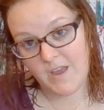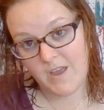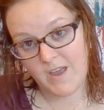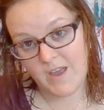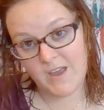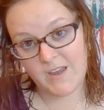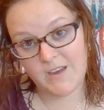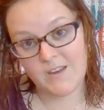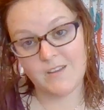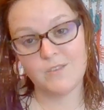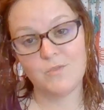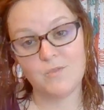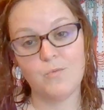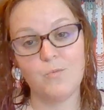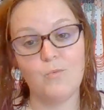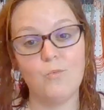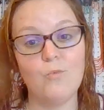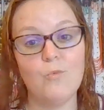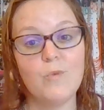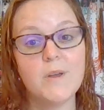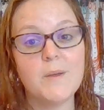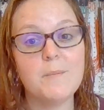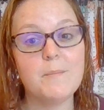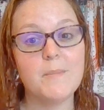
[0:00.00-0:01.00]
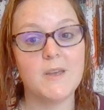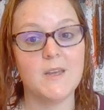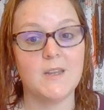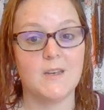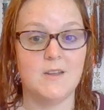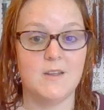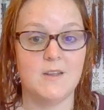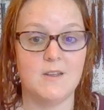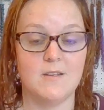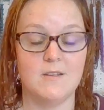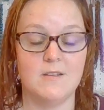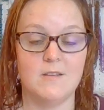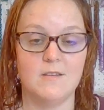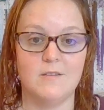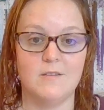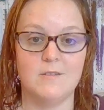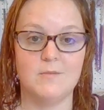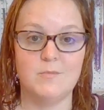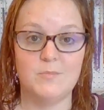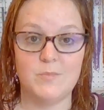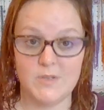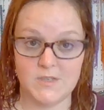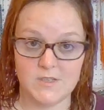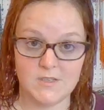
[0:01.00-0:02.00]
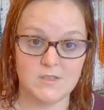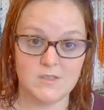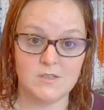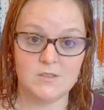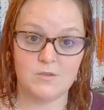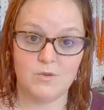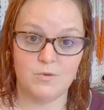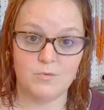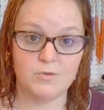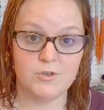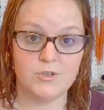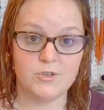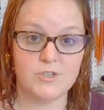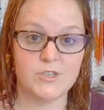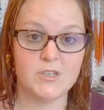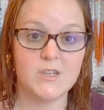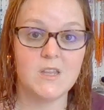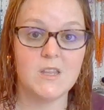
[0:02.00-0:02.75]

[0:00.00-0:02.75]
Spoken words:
and as women business owners.